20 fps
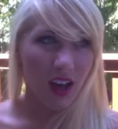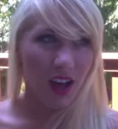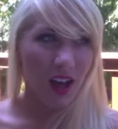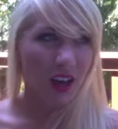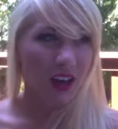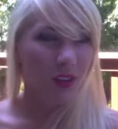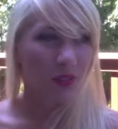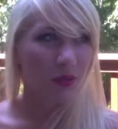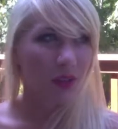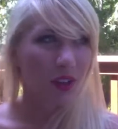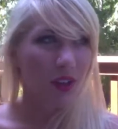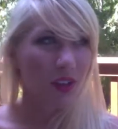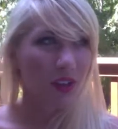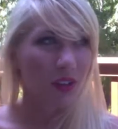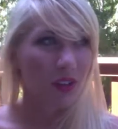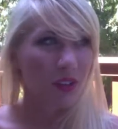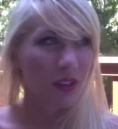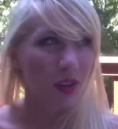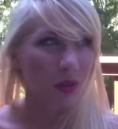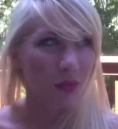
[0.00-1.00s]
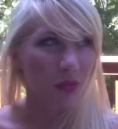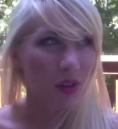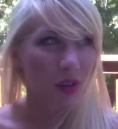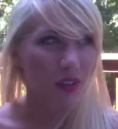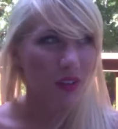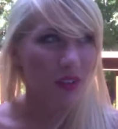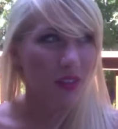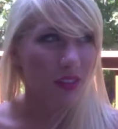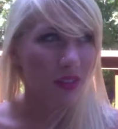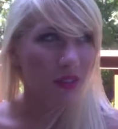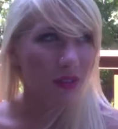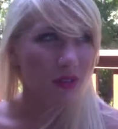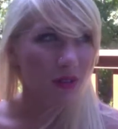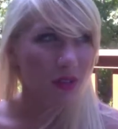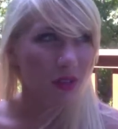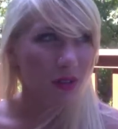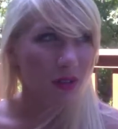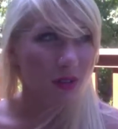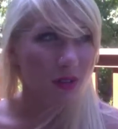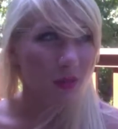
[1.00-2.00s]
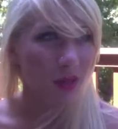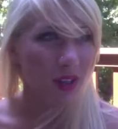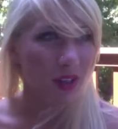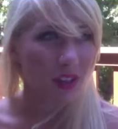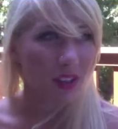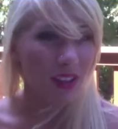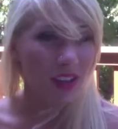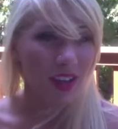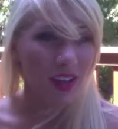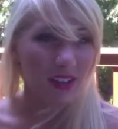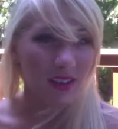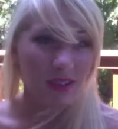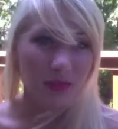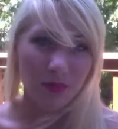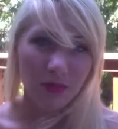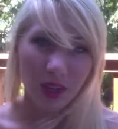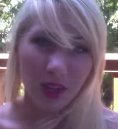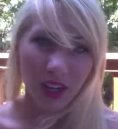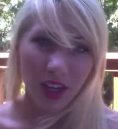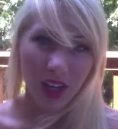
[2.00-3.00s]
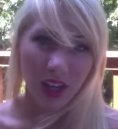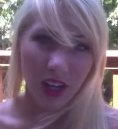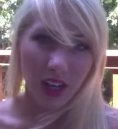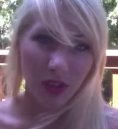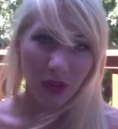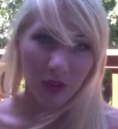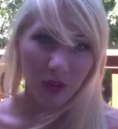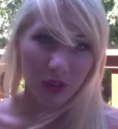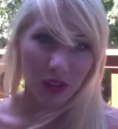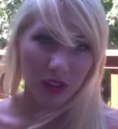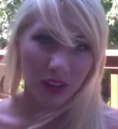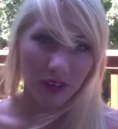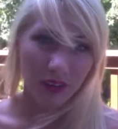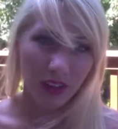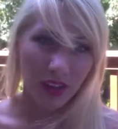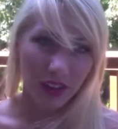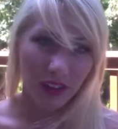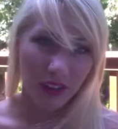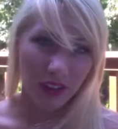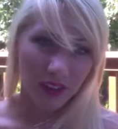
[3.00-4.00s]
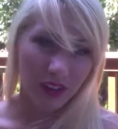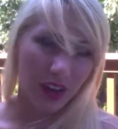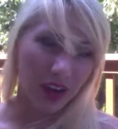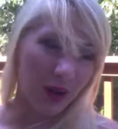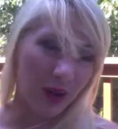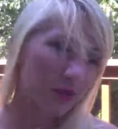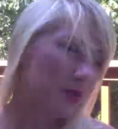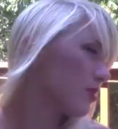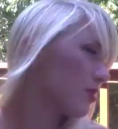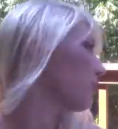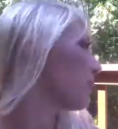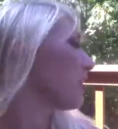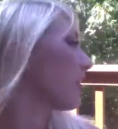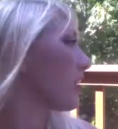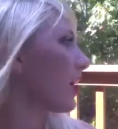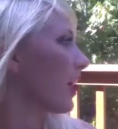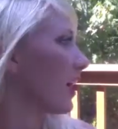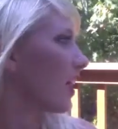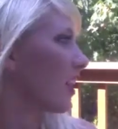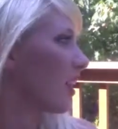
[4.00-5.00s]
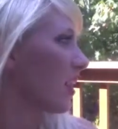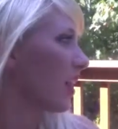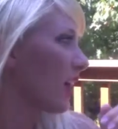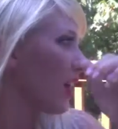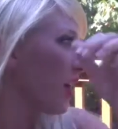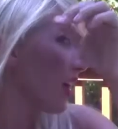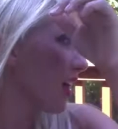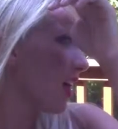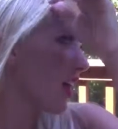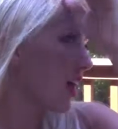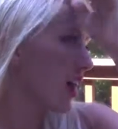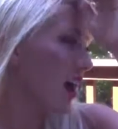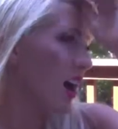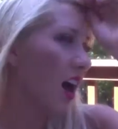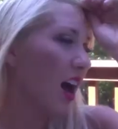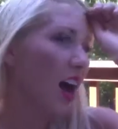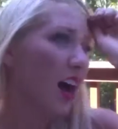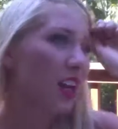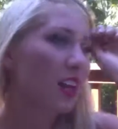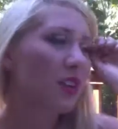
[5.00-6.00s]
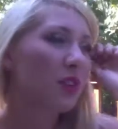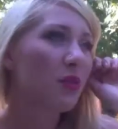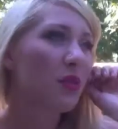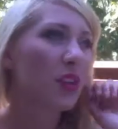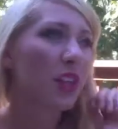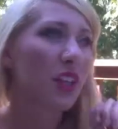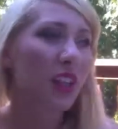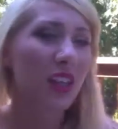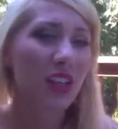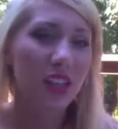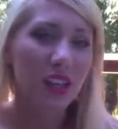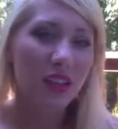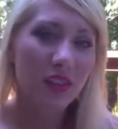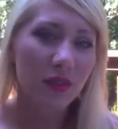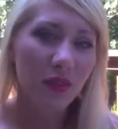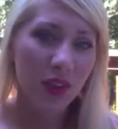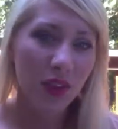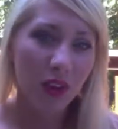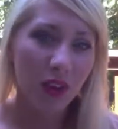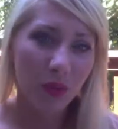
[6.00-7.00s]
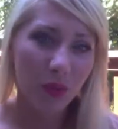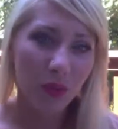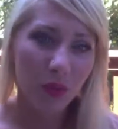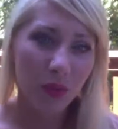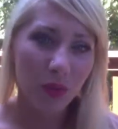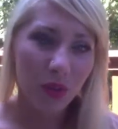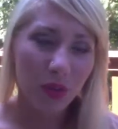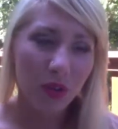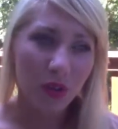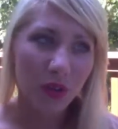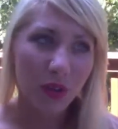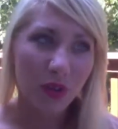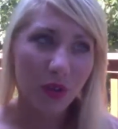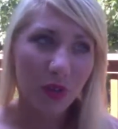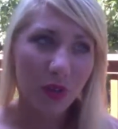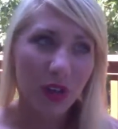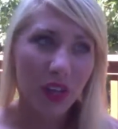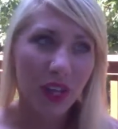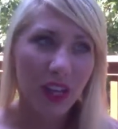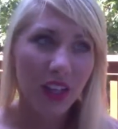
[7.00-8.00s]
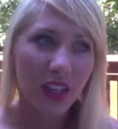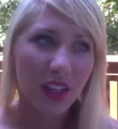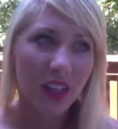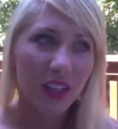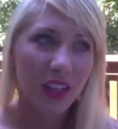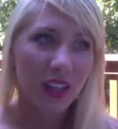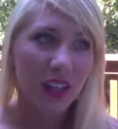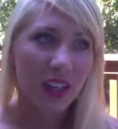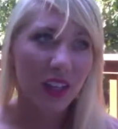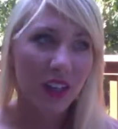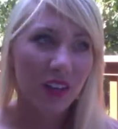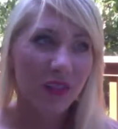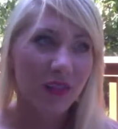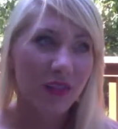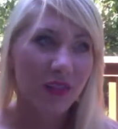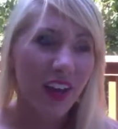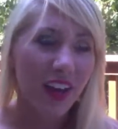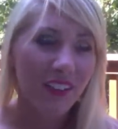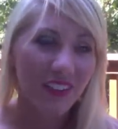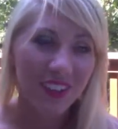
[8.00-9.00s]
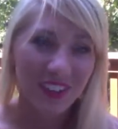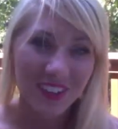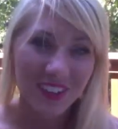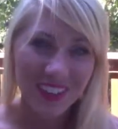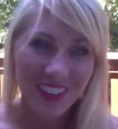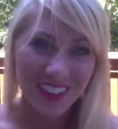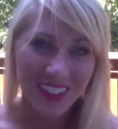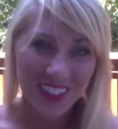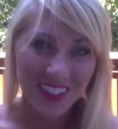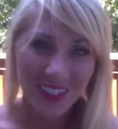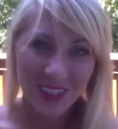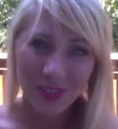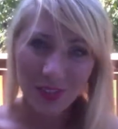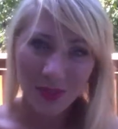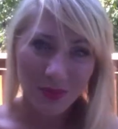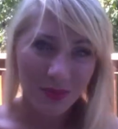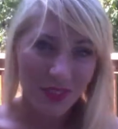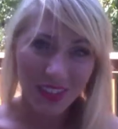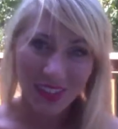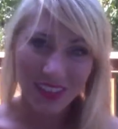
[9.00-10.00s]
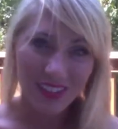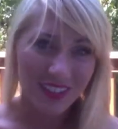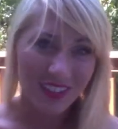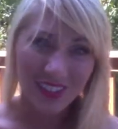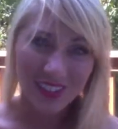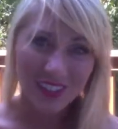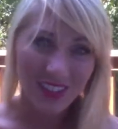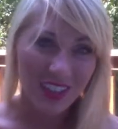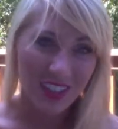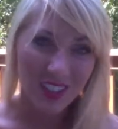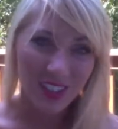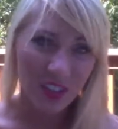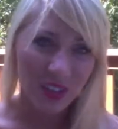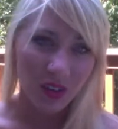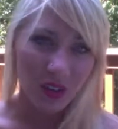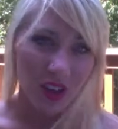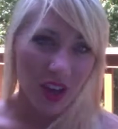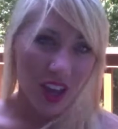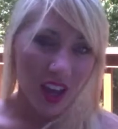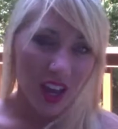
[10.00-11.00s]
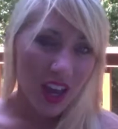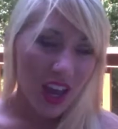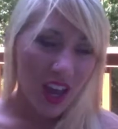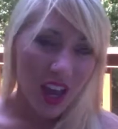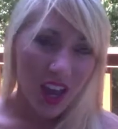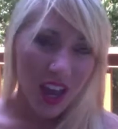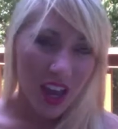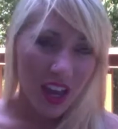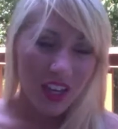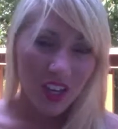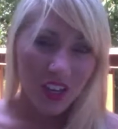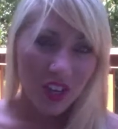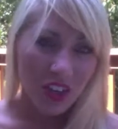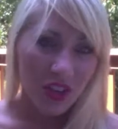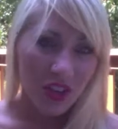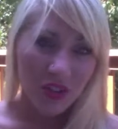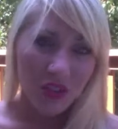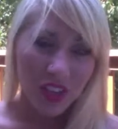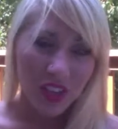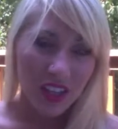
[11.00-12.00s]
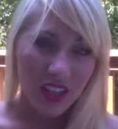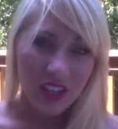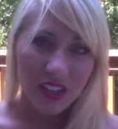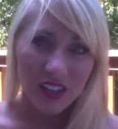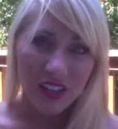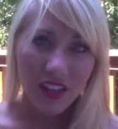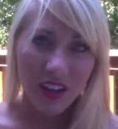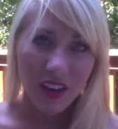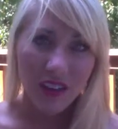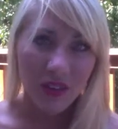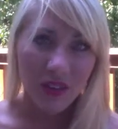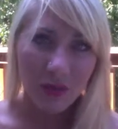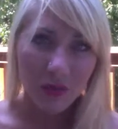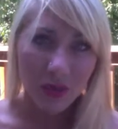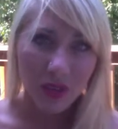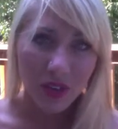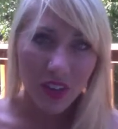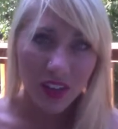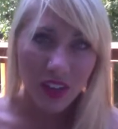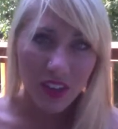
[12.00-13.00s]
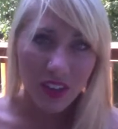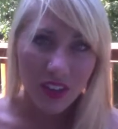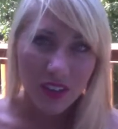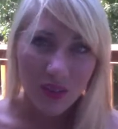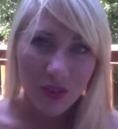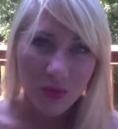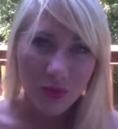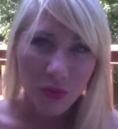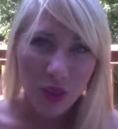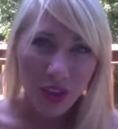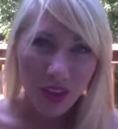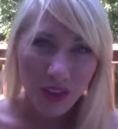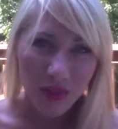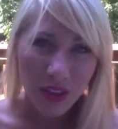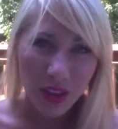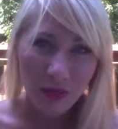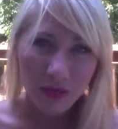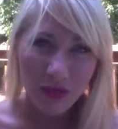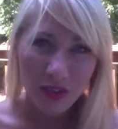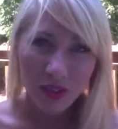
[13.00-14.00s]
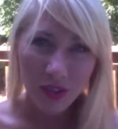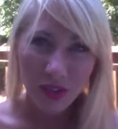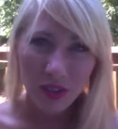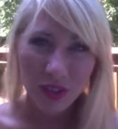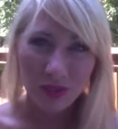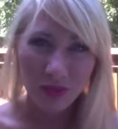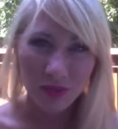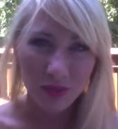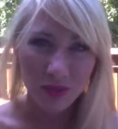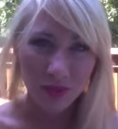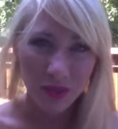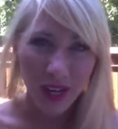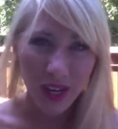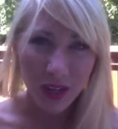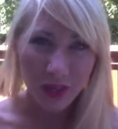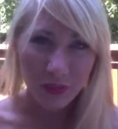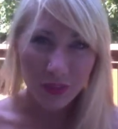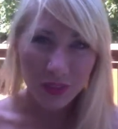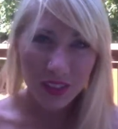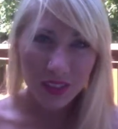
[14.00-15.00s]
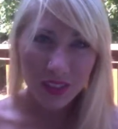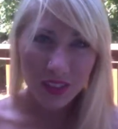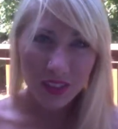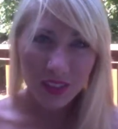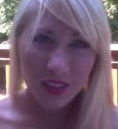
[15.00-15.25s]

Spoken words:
I don't want to know that one of those three women lies in bed at night wondering if that'll ever happen to her again. I don't want to live in a world where I look at the five-year-olds I teach swimming lessons to and know that it's inevitable that at least one of them's going to be raped.